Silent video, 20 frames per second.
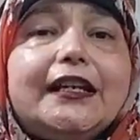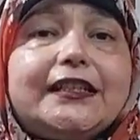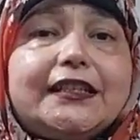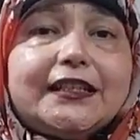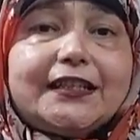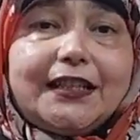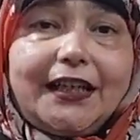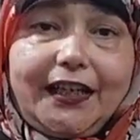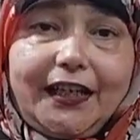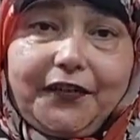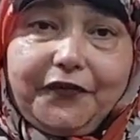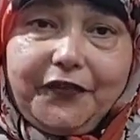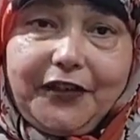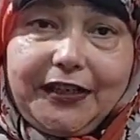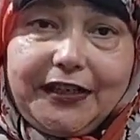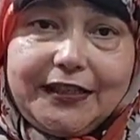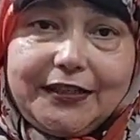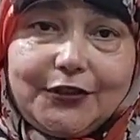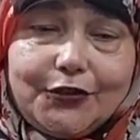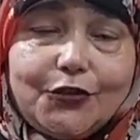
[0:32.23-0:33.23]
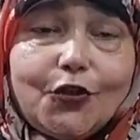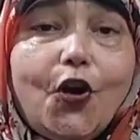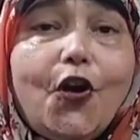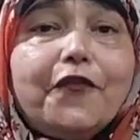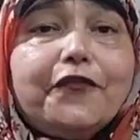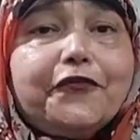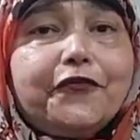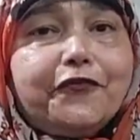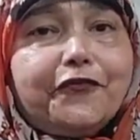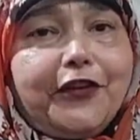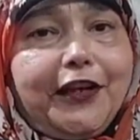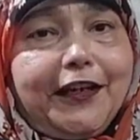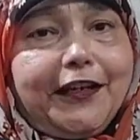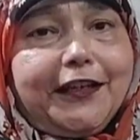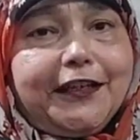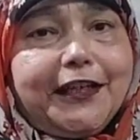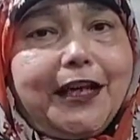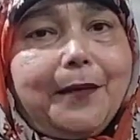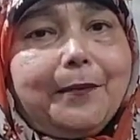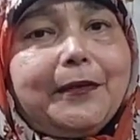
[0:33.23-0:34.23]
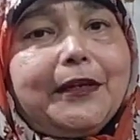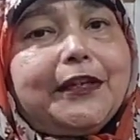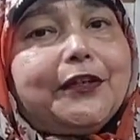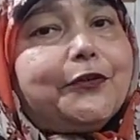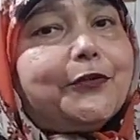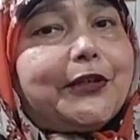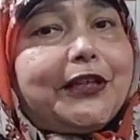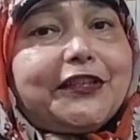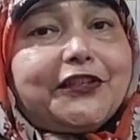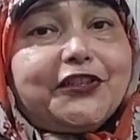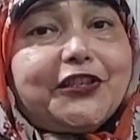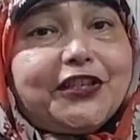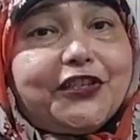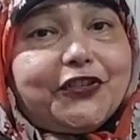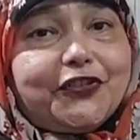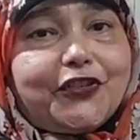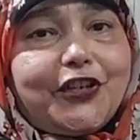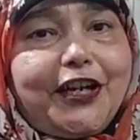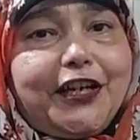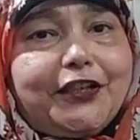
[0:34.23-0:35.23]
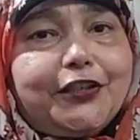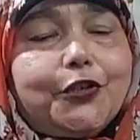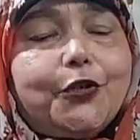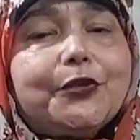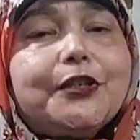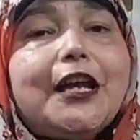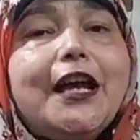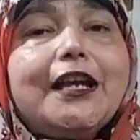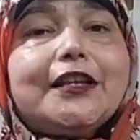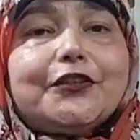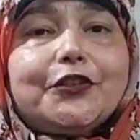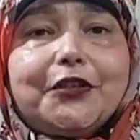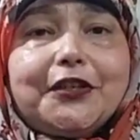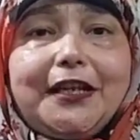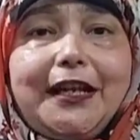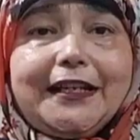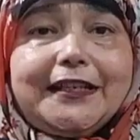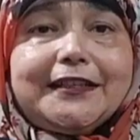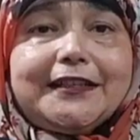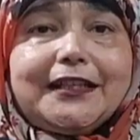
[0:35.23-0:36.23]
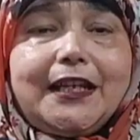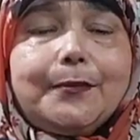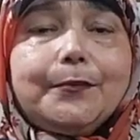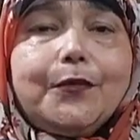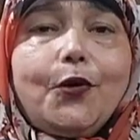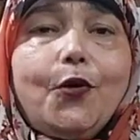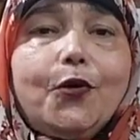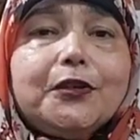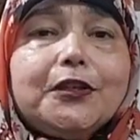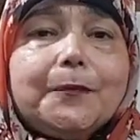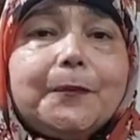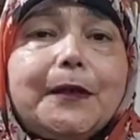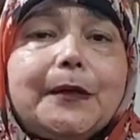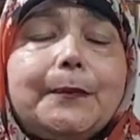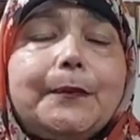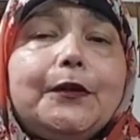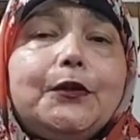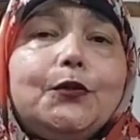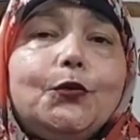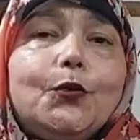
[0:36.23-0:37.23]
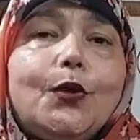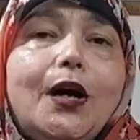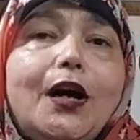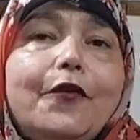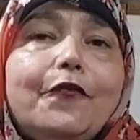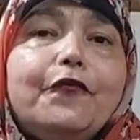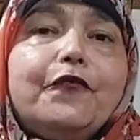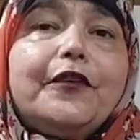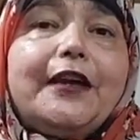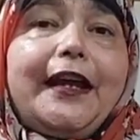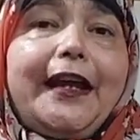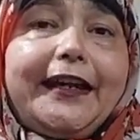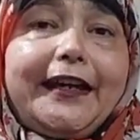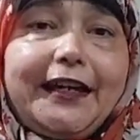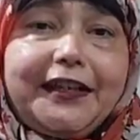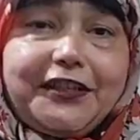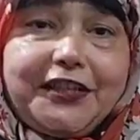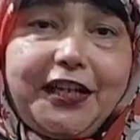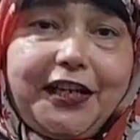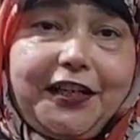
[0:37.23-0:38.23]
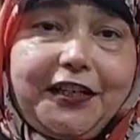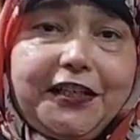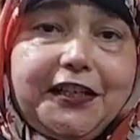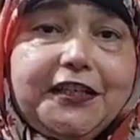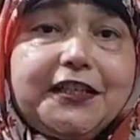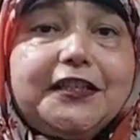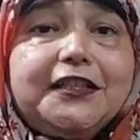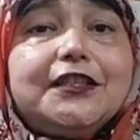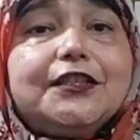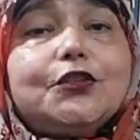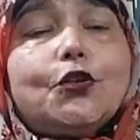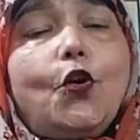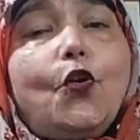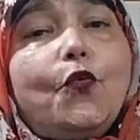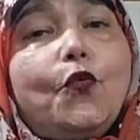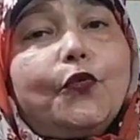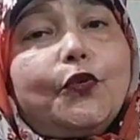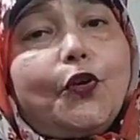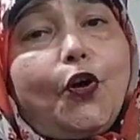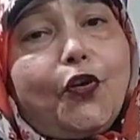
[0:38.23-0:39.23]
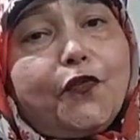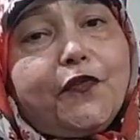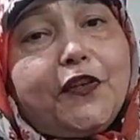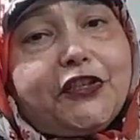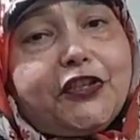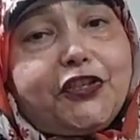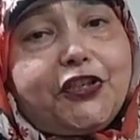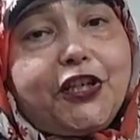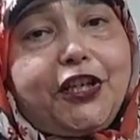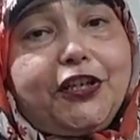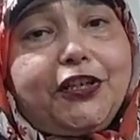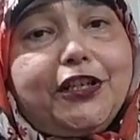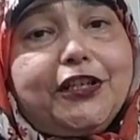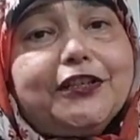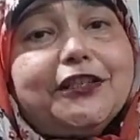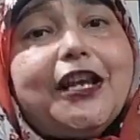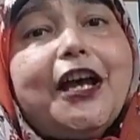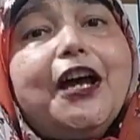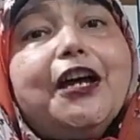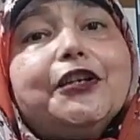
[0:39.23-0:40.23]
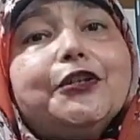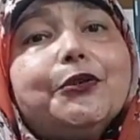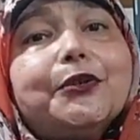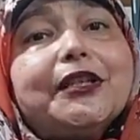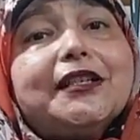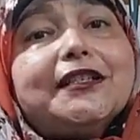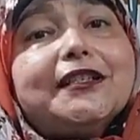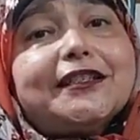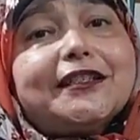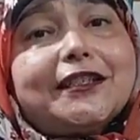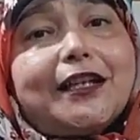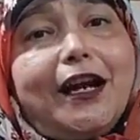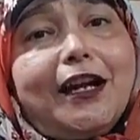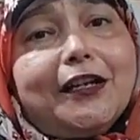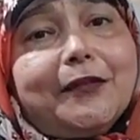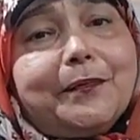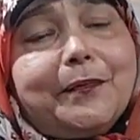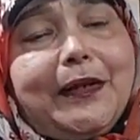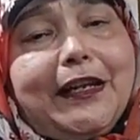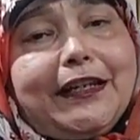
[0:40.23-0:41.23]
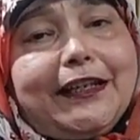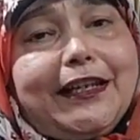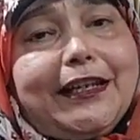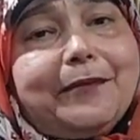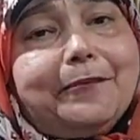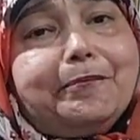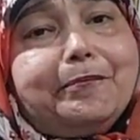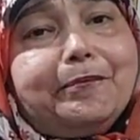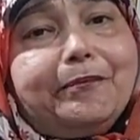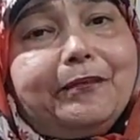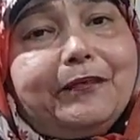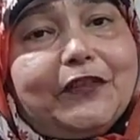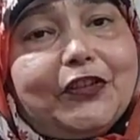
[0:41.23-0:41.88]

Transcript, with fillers: It is again very soft, very yummy. You can just try it out. So next time, all the people who are vegetarians or non-vegetarians, you can start making